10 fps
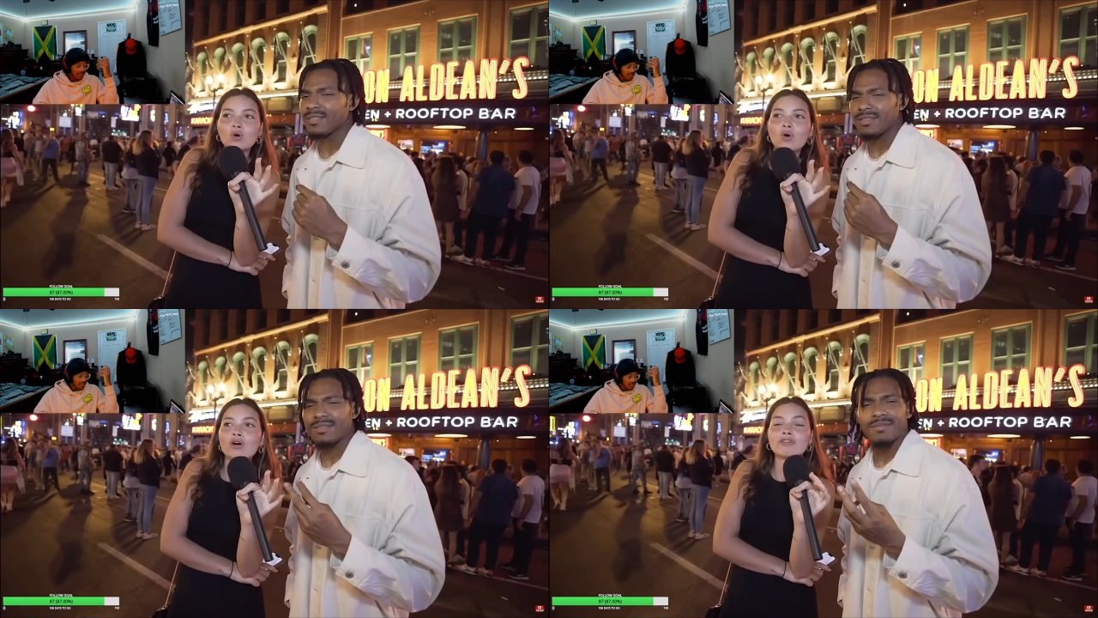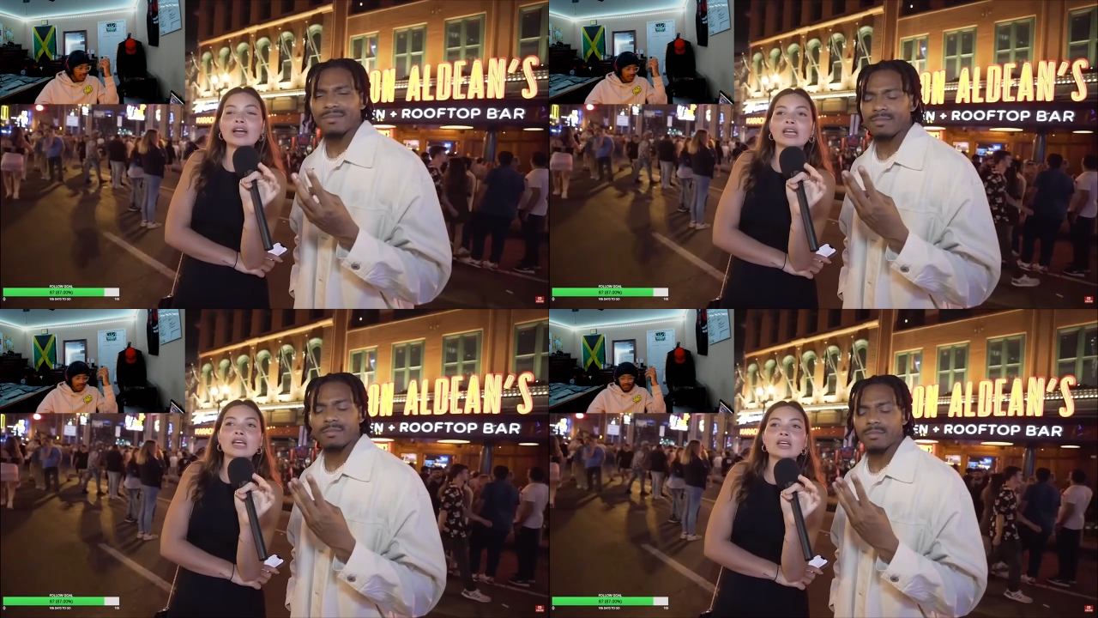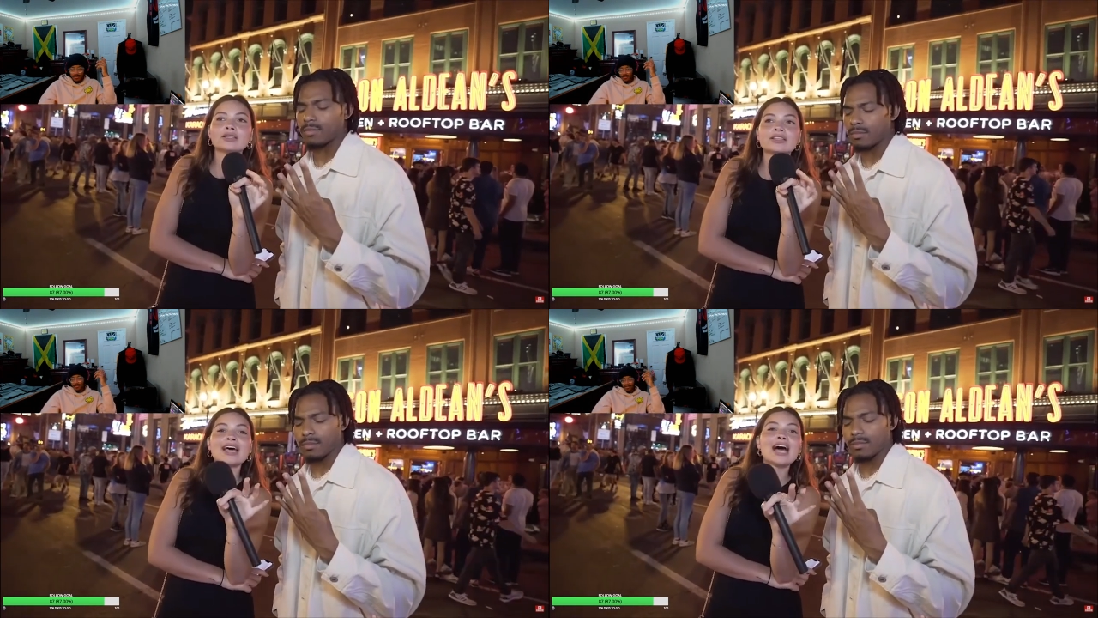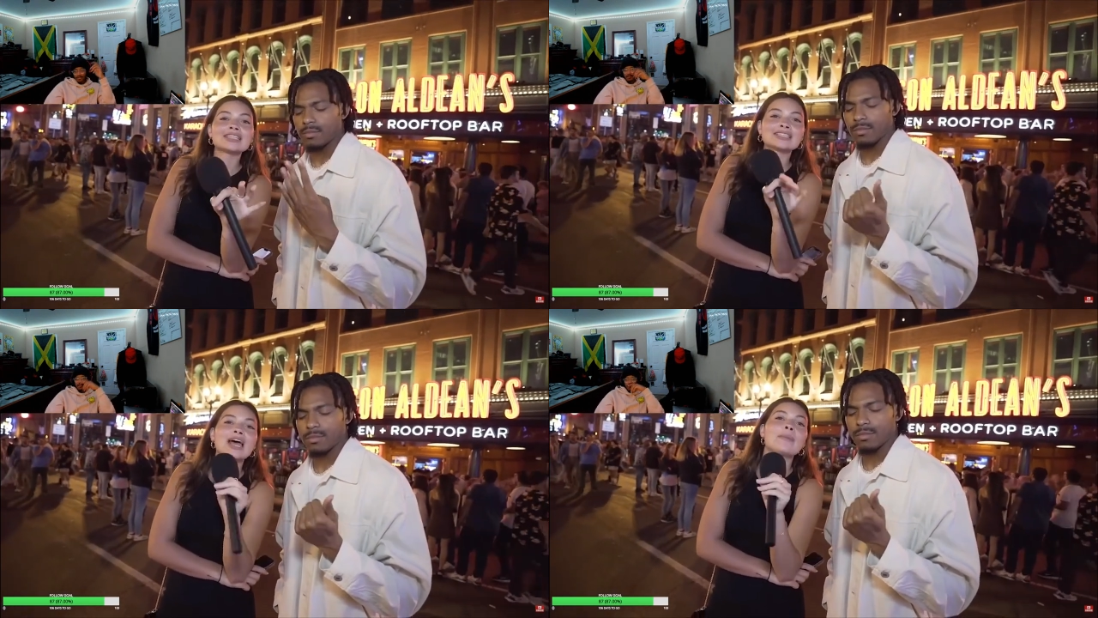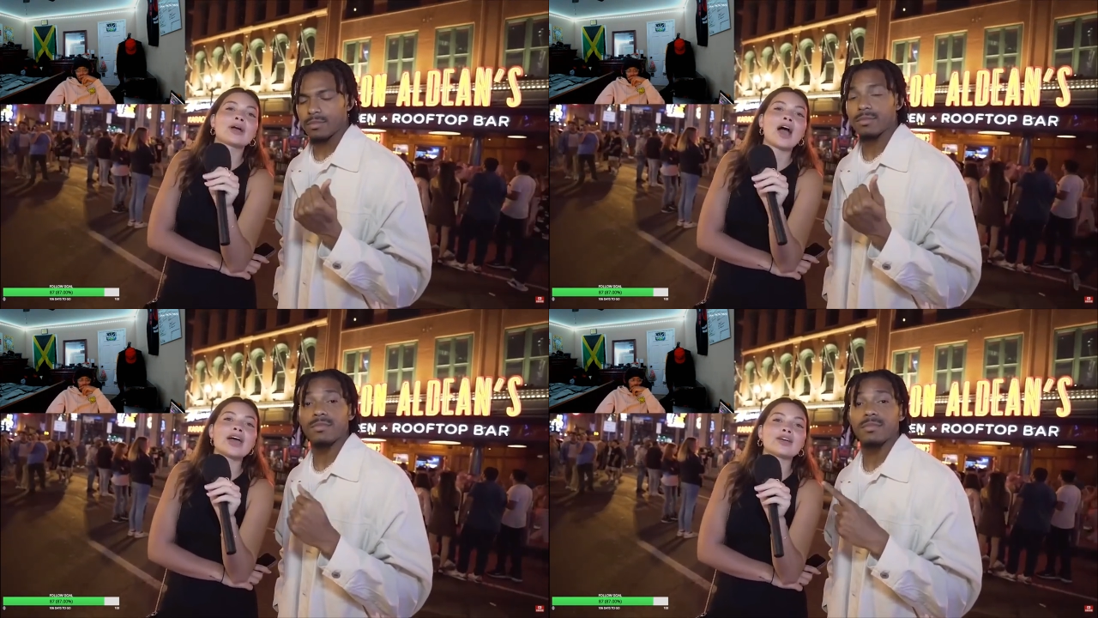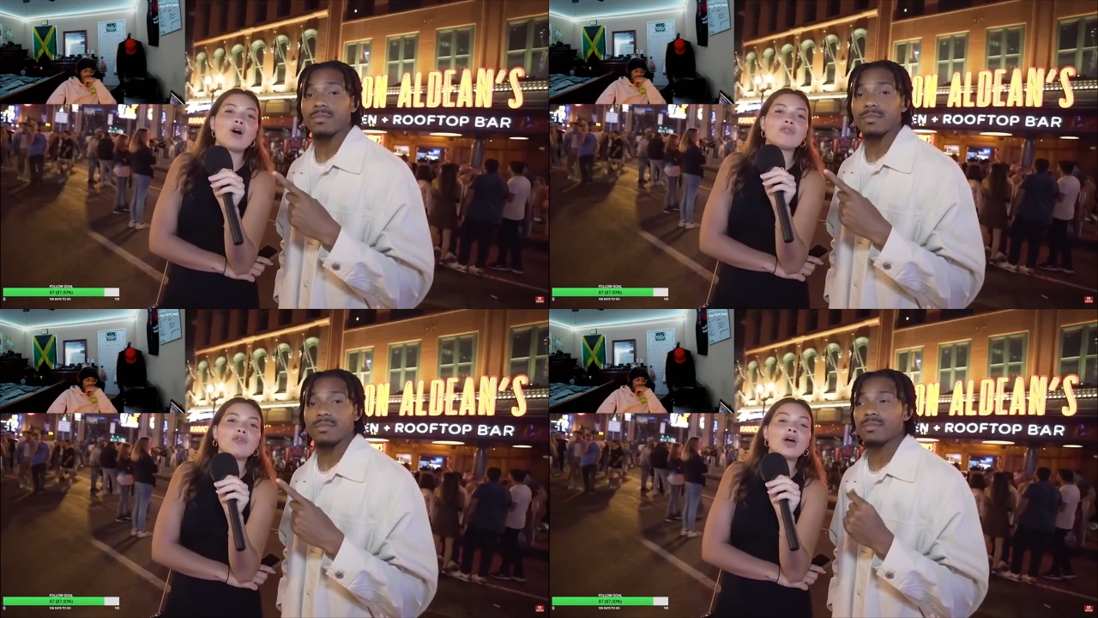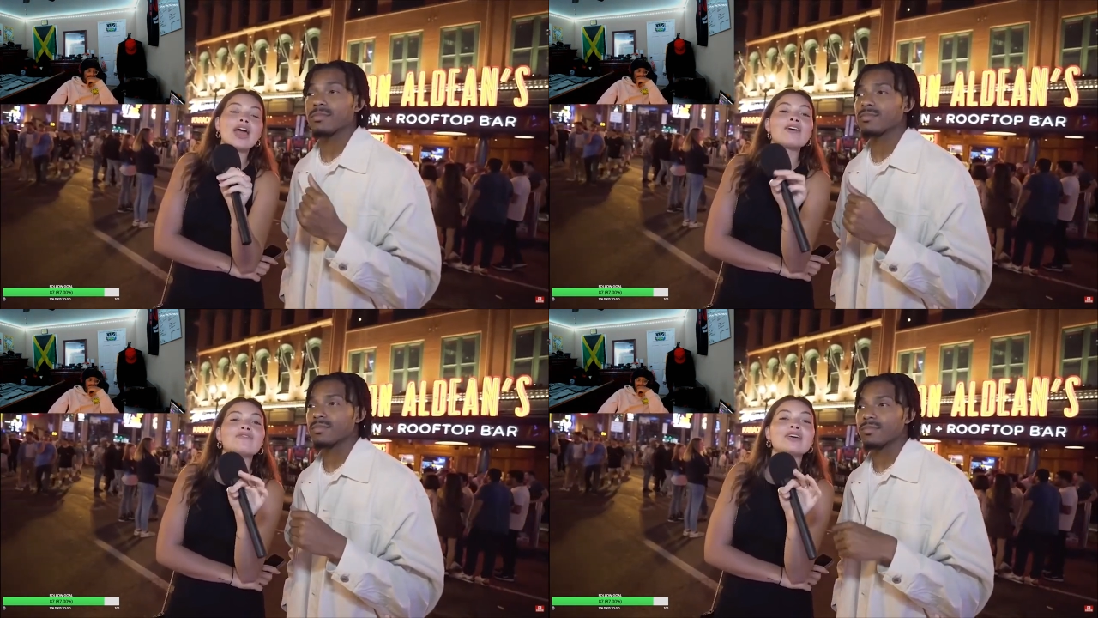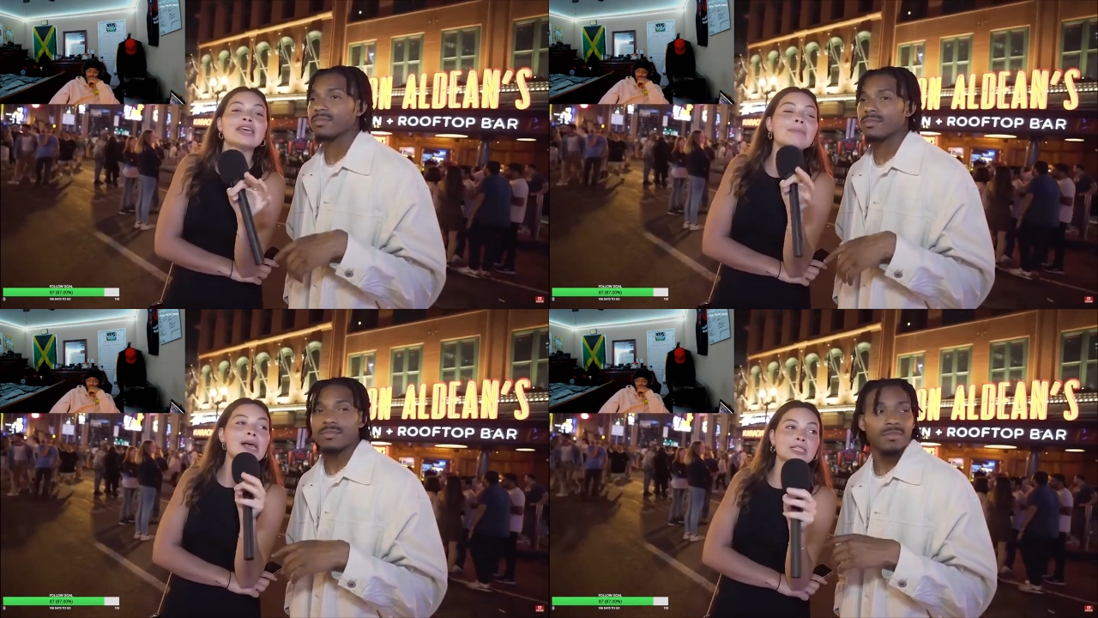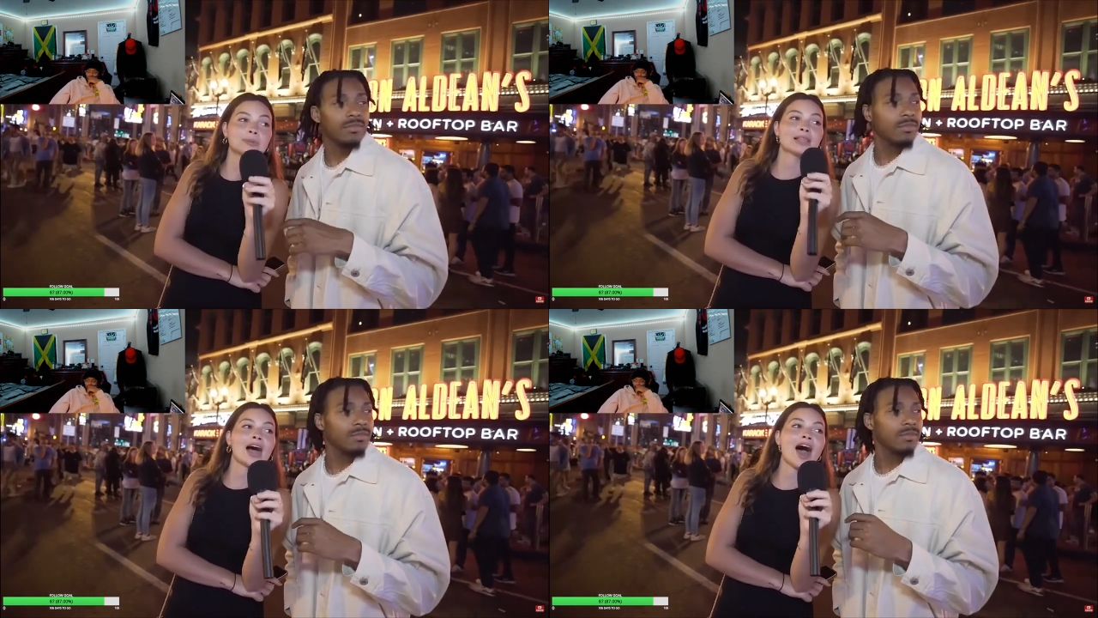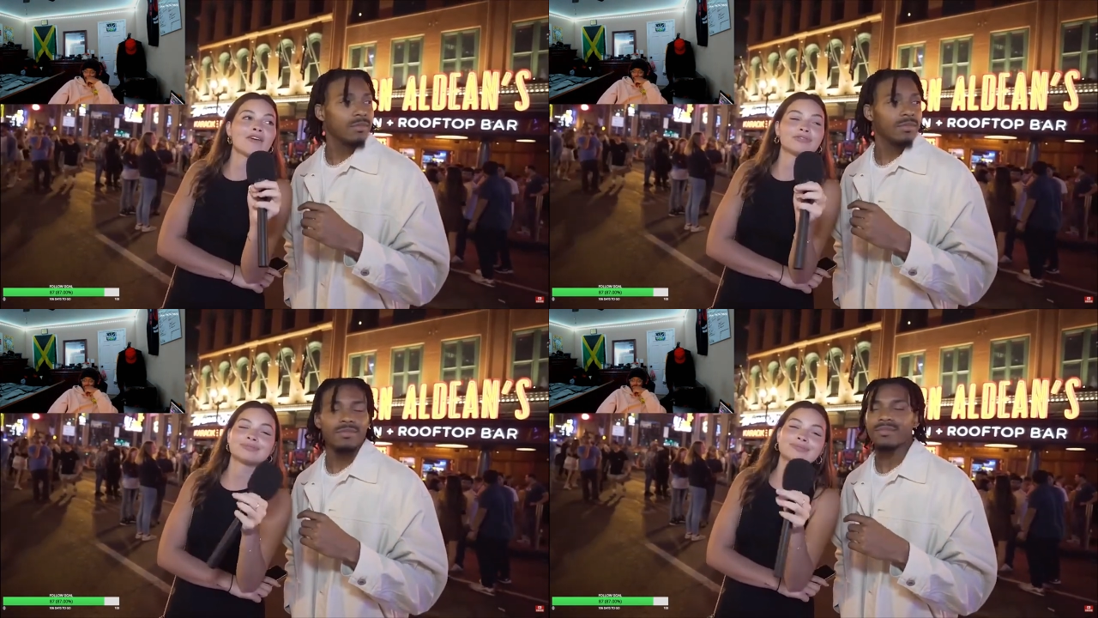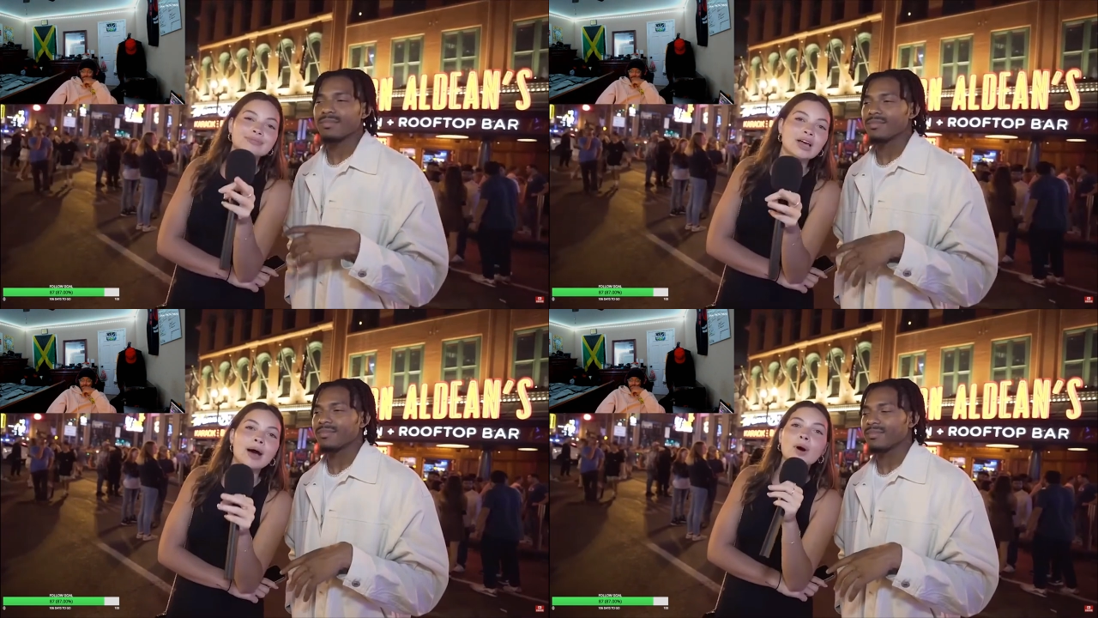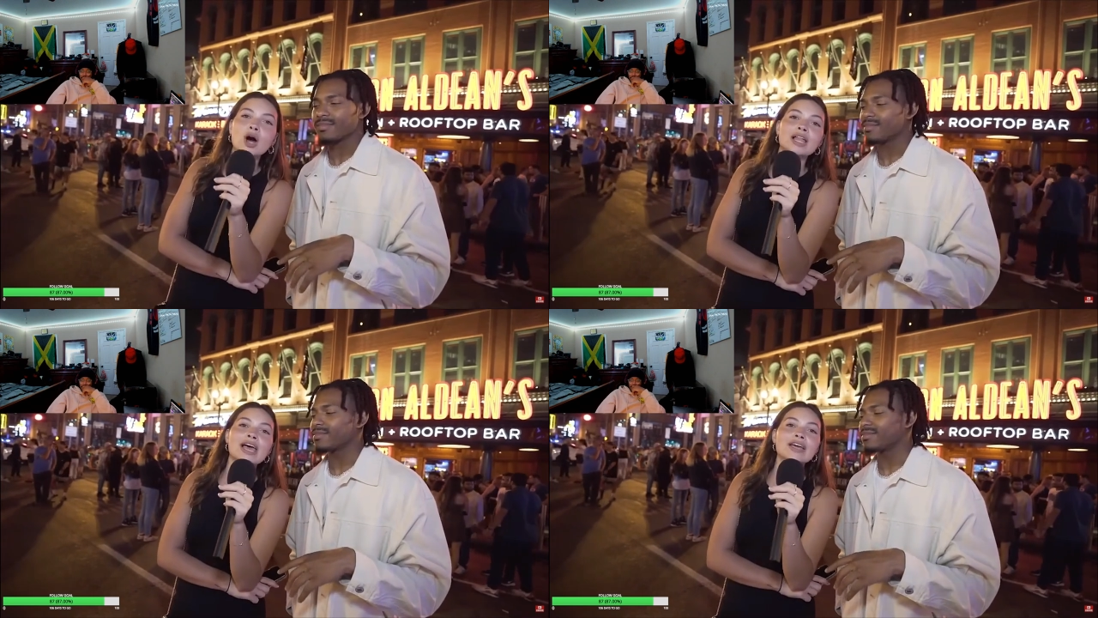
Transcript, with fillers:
Speaker 1: Cool, funny. That's the type of guy I go for. If he makes me laugh, I'm all